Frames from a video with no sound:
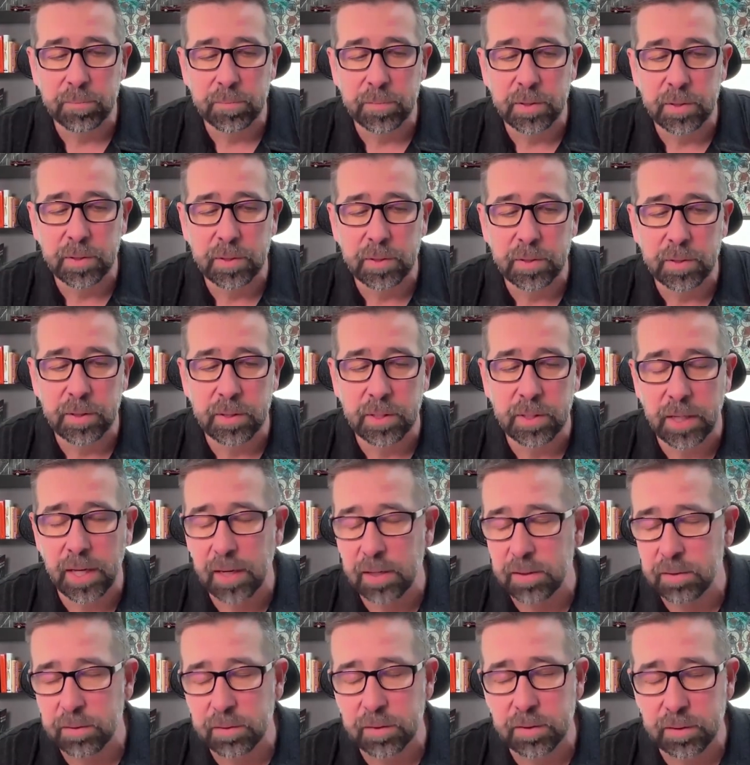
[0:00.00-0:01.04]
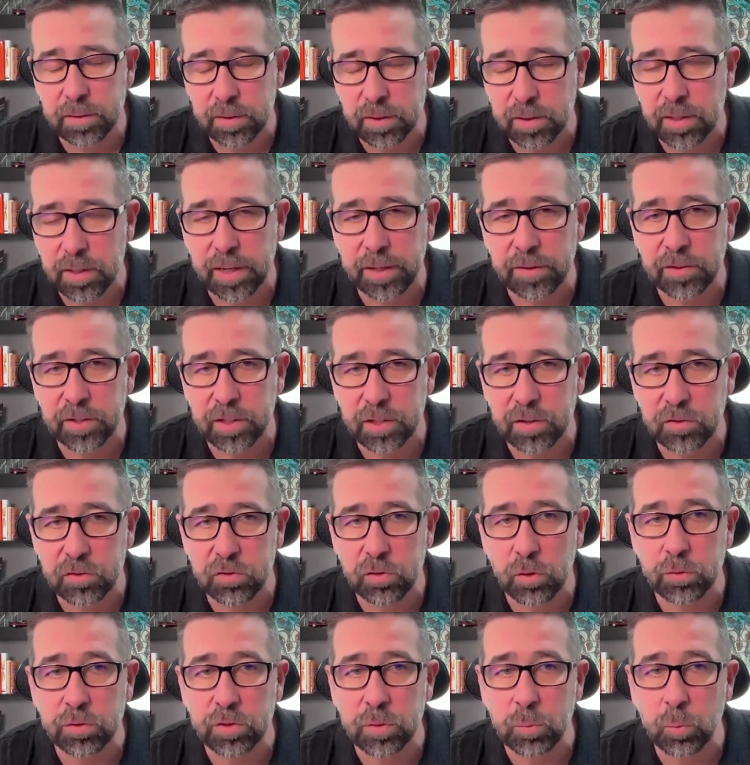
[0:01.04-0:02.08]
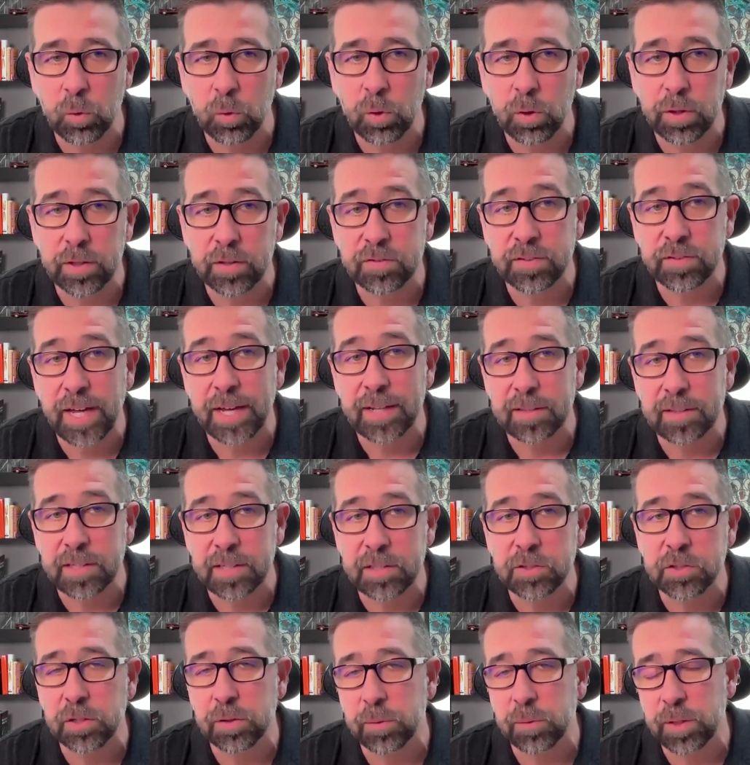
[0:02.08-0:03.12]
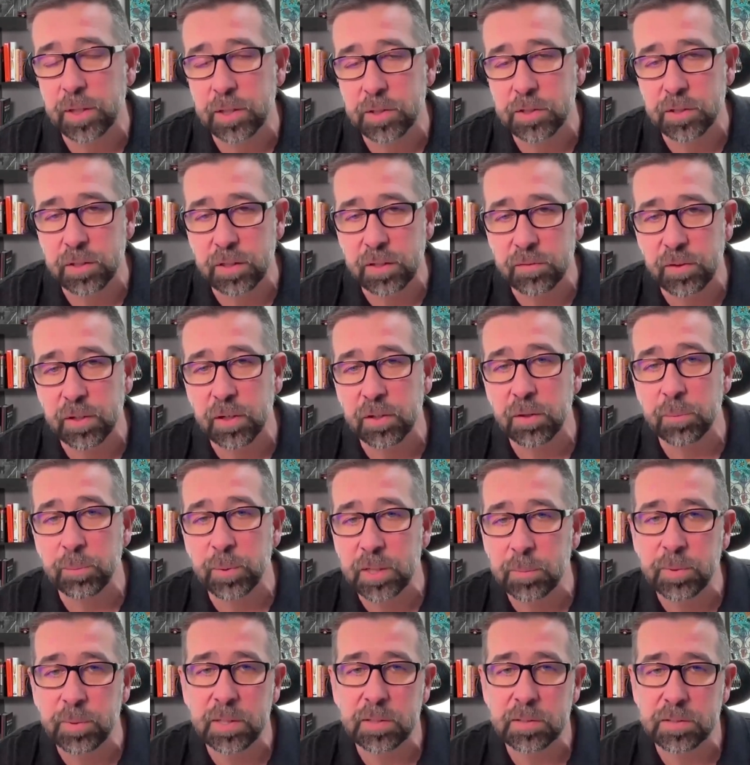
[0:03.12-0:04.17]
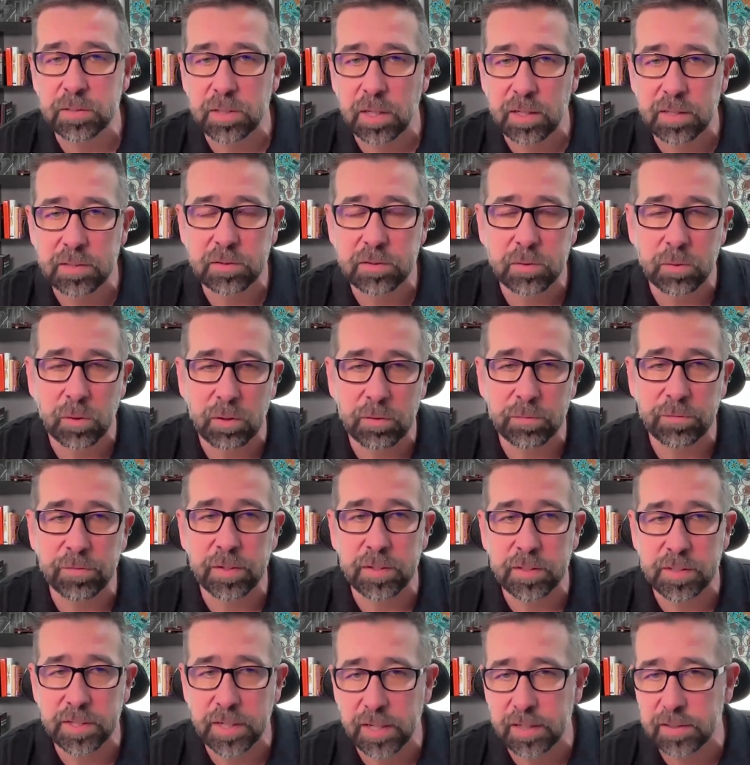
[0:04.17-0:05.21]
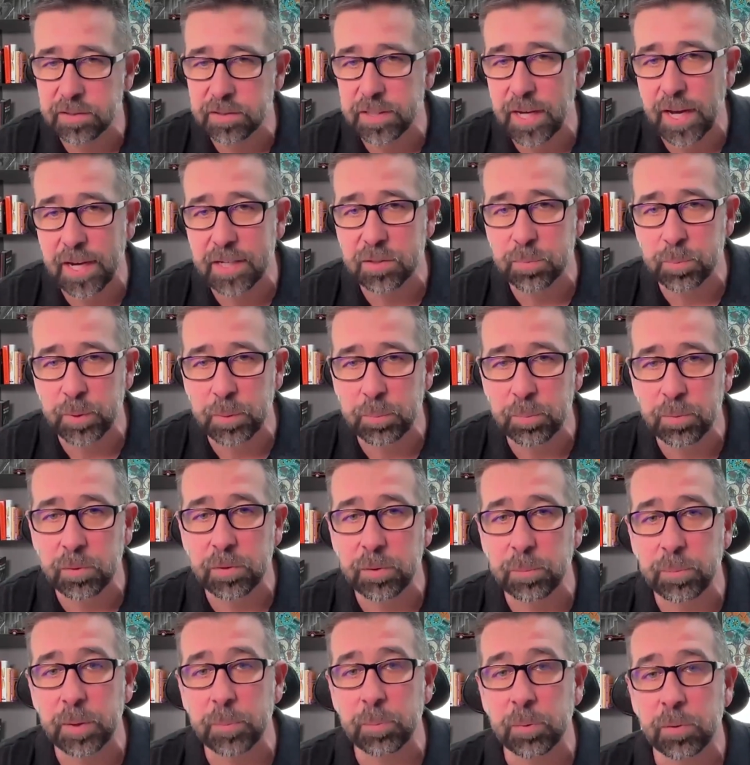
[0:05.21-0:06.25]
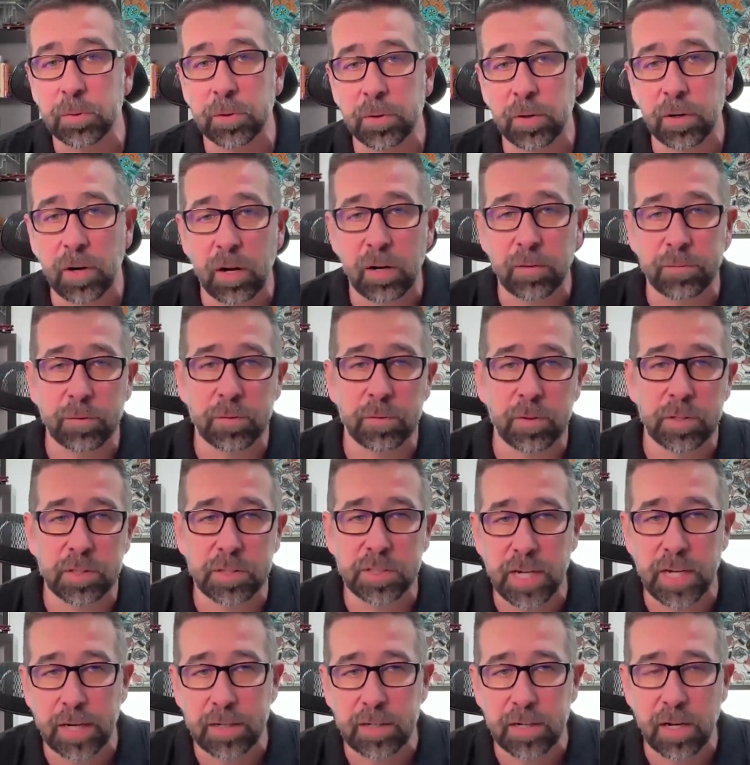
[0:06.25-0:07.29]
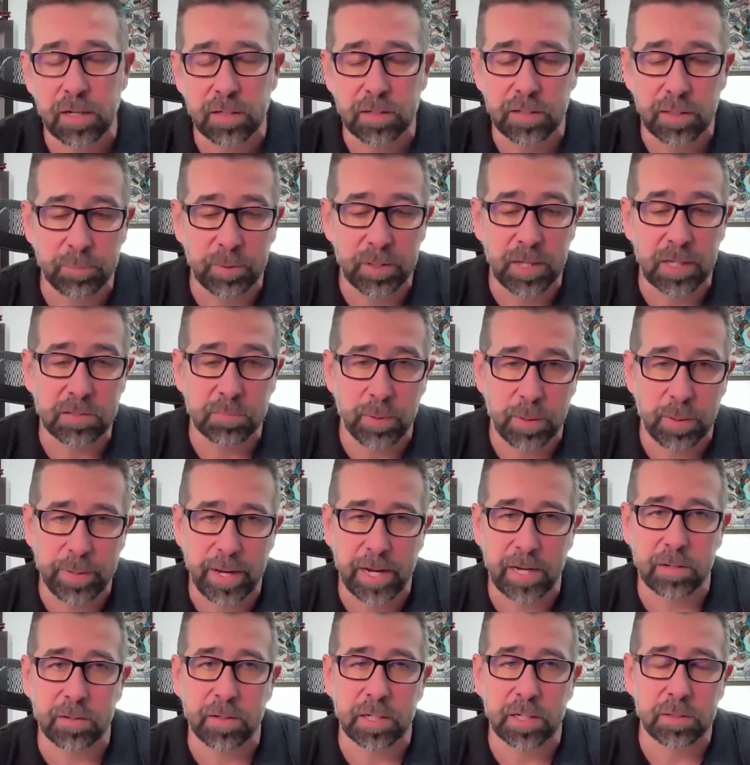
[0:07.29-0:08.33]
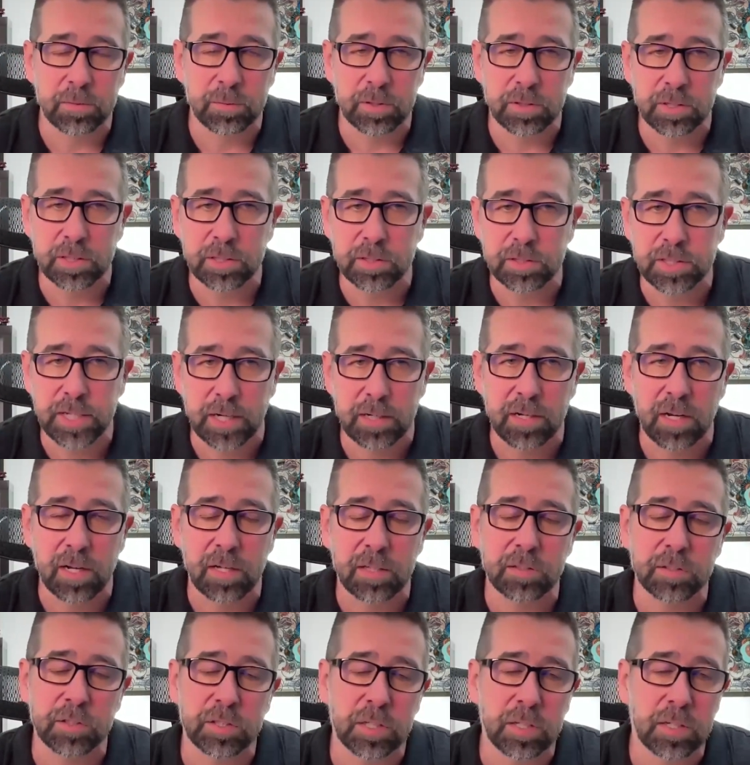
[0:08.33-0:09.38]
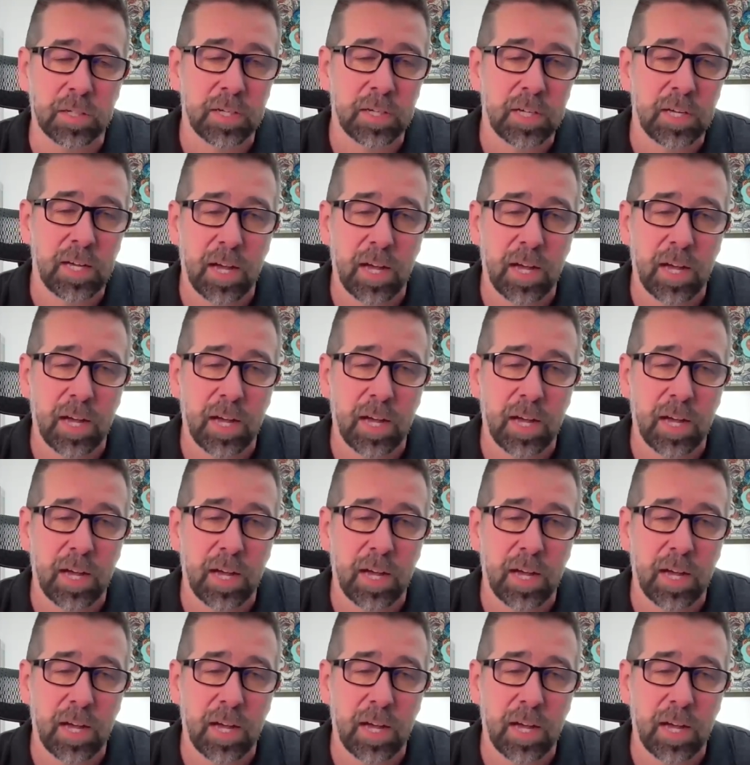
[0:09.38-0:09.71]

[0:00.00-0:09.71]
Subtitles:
again, a lot of the consulting work is that lead generation, even on the B2B side. So our fintech, SaaS people, the people that are offering technology, I mean, that's my background really, is technology.